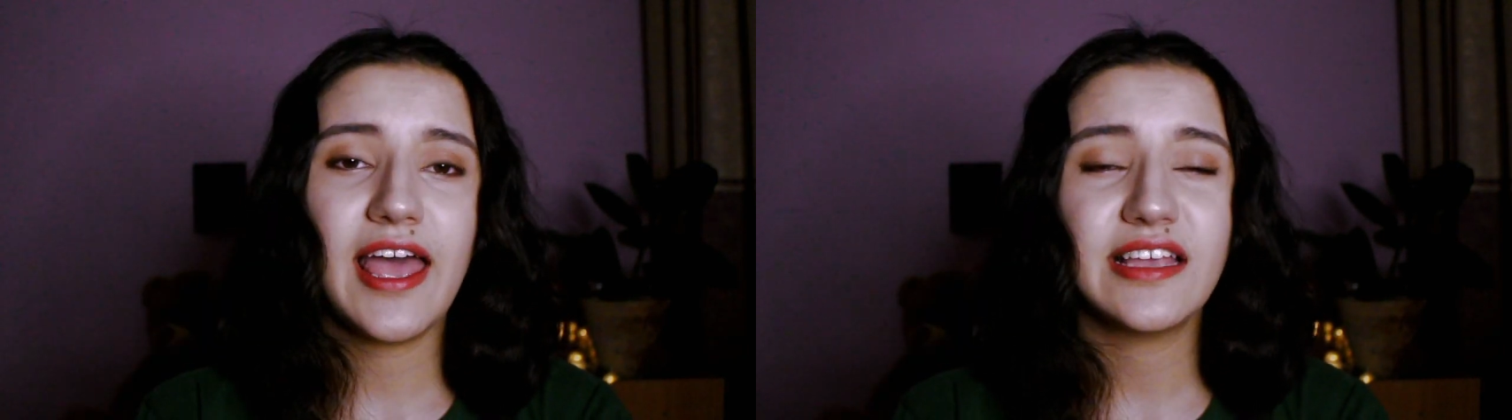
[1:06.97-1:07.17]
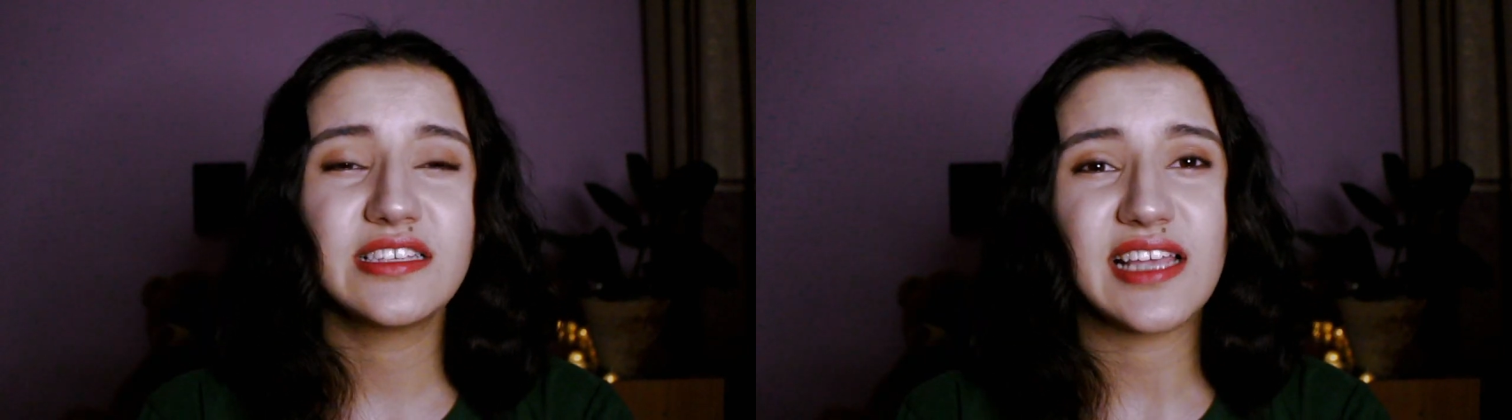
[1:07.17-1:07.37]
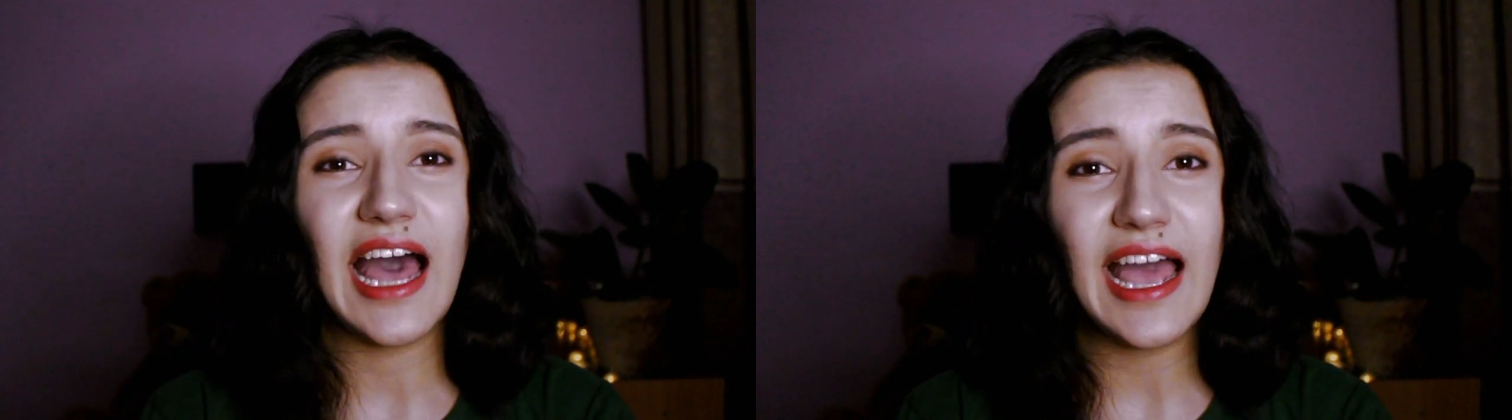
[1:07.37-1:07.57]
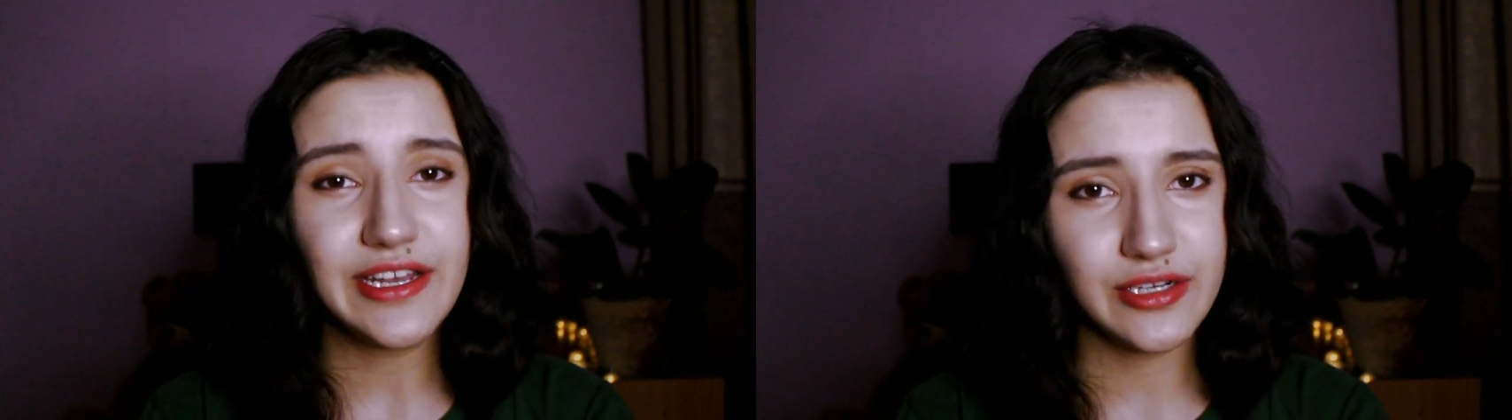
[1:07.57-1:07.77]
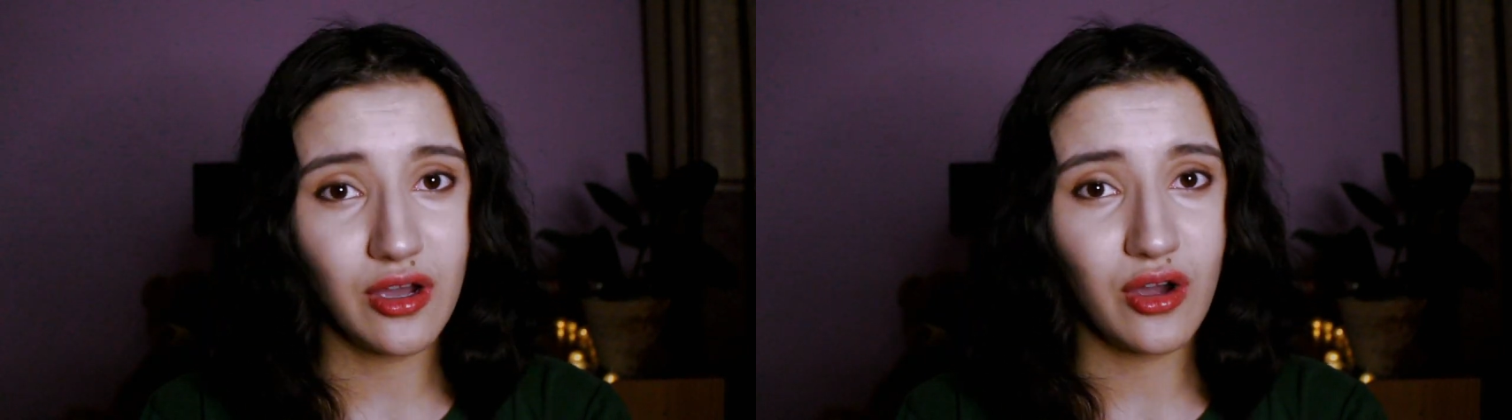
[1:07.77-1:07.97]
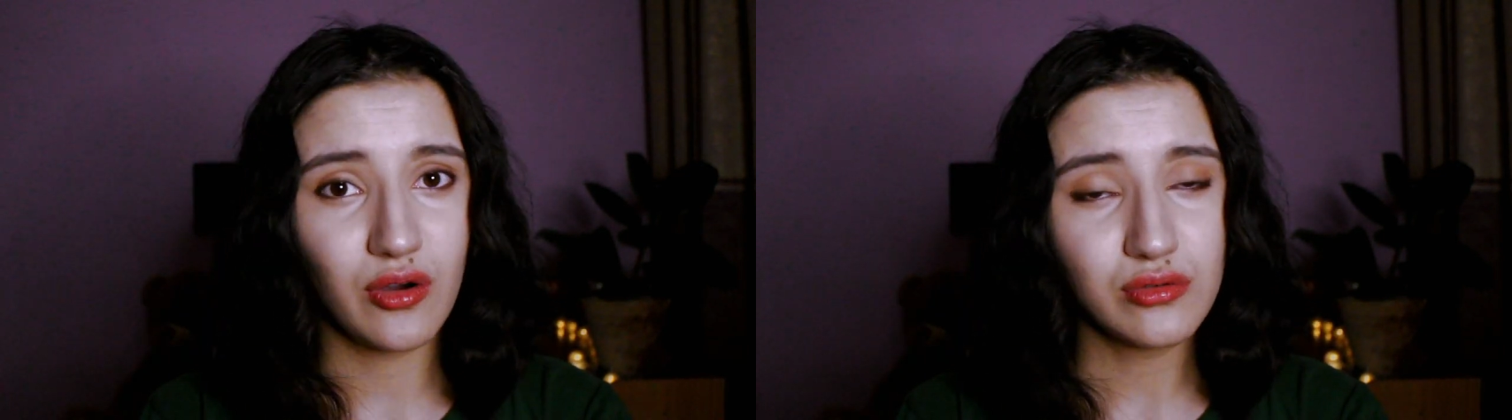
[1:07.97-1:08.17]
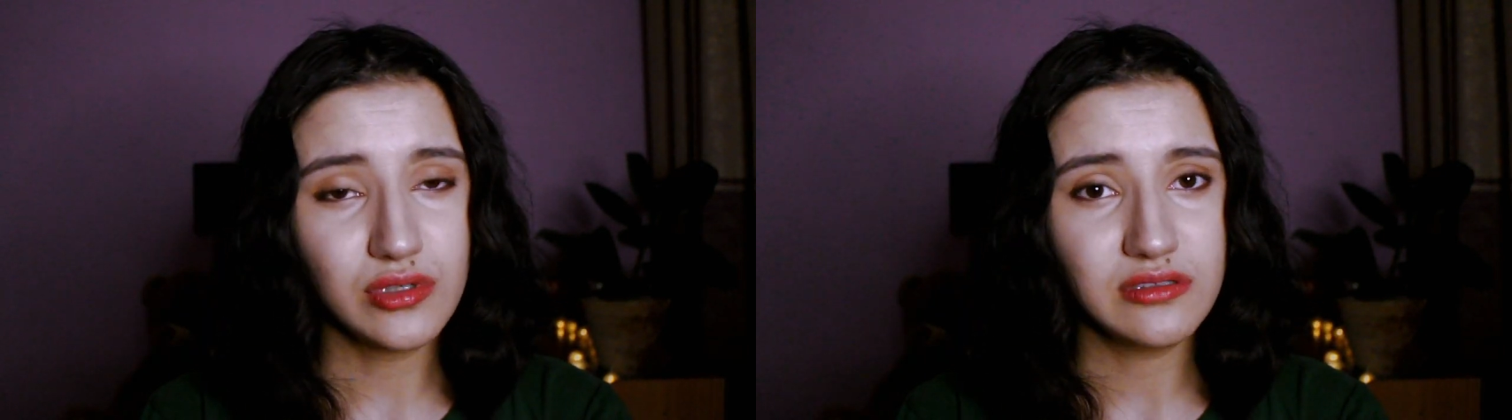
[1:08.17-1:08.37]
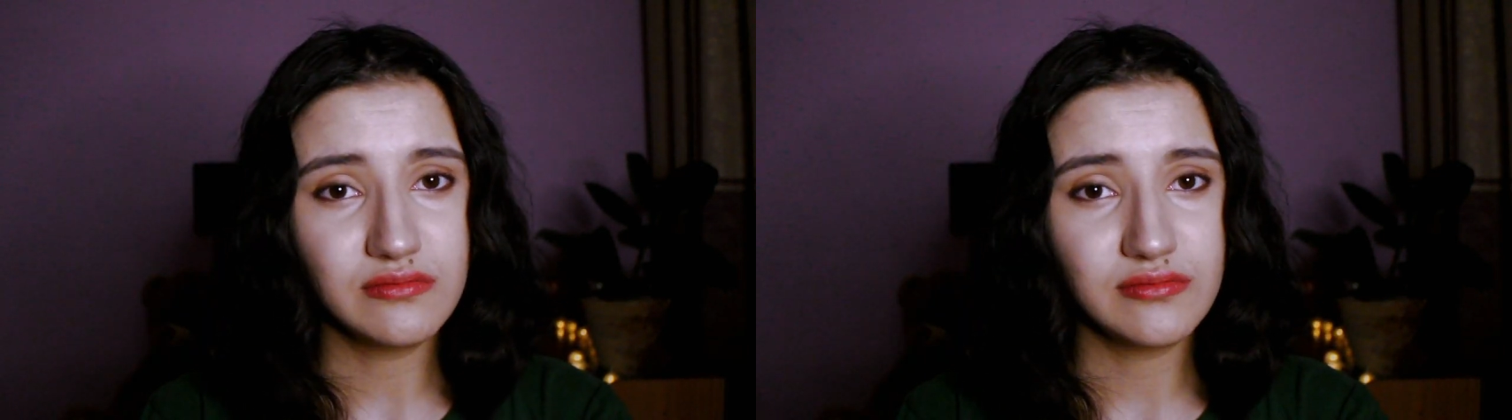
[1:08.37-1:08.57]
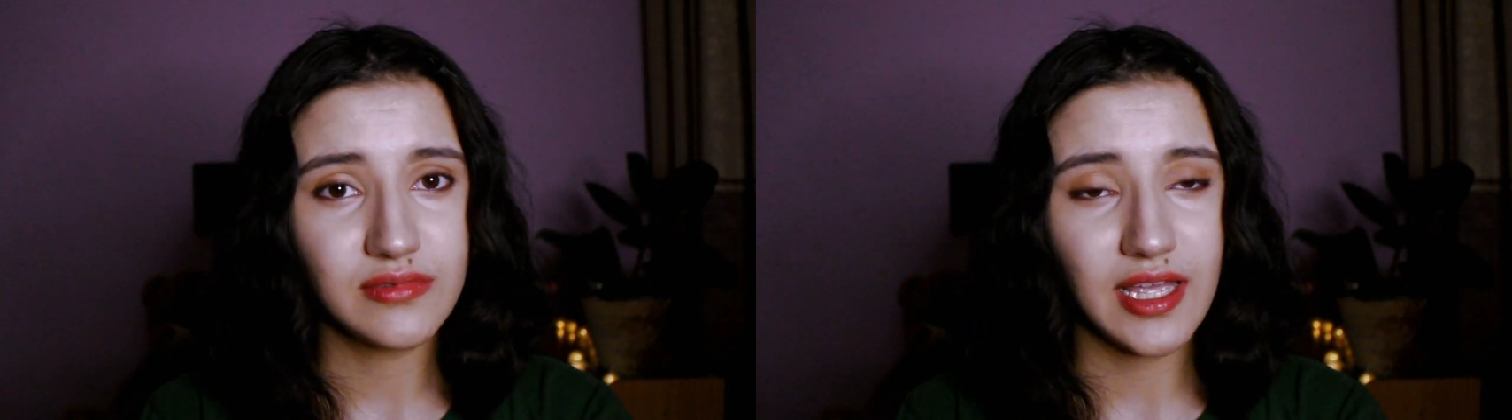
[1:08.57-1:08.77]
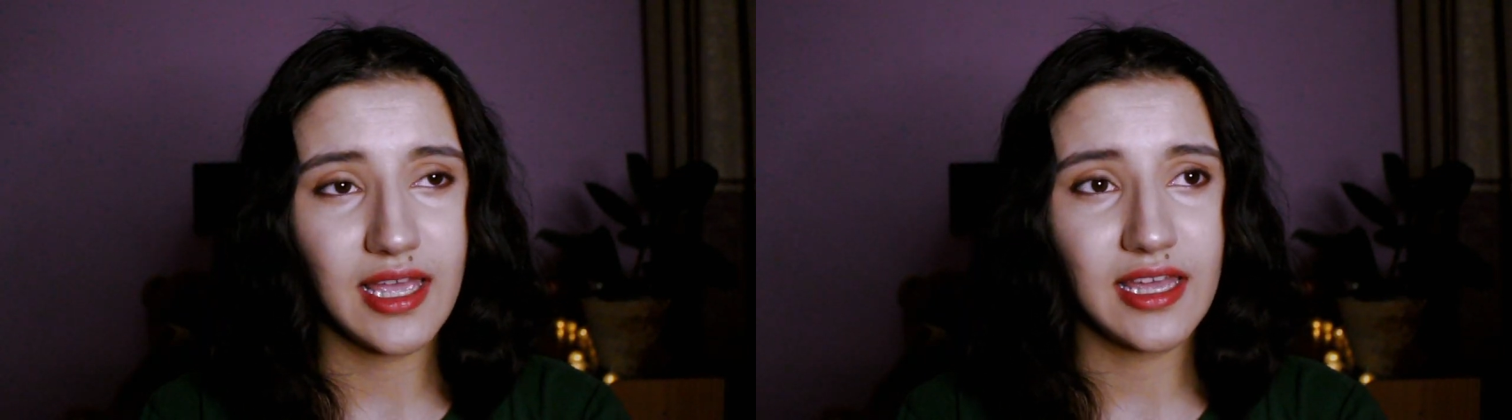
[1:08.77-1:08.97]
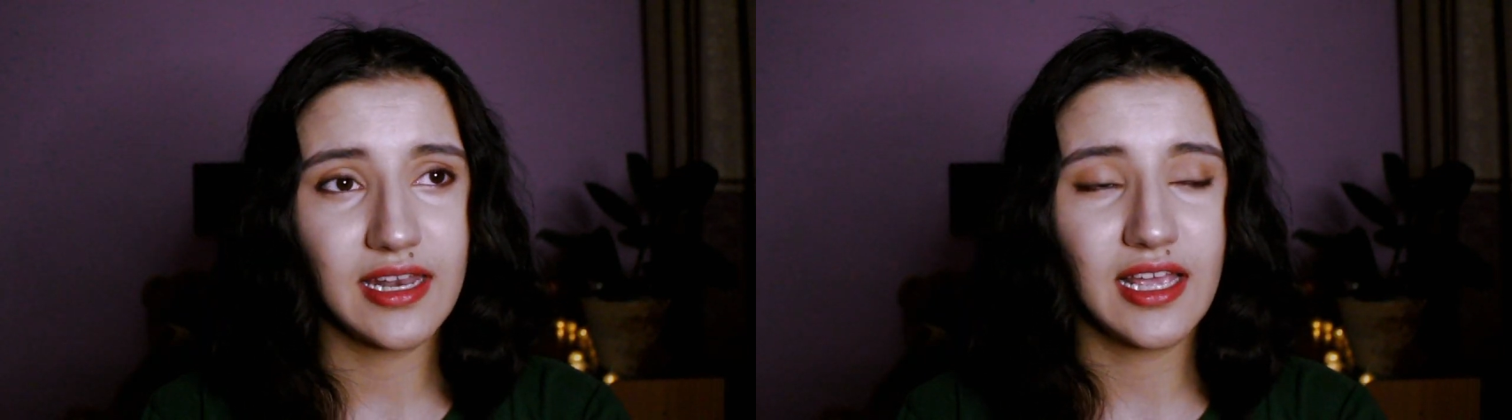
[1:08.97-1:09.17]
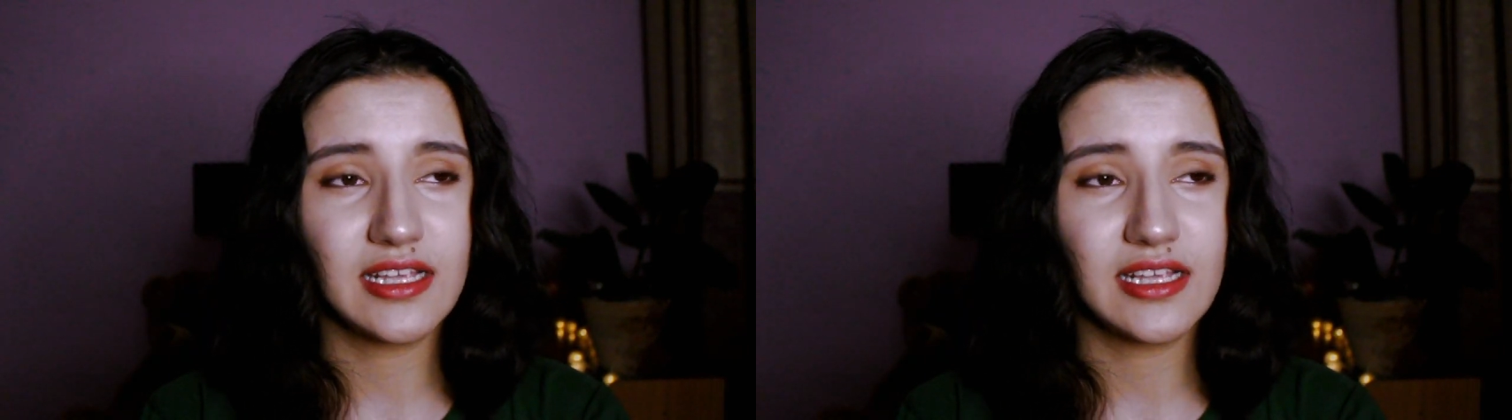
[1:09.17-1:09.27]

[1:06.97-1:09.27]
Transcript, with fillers: As I know, and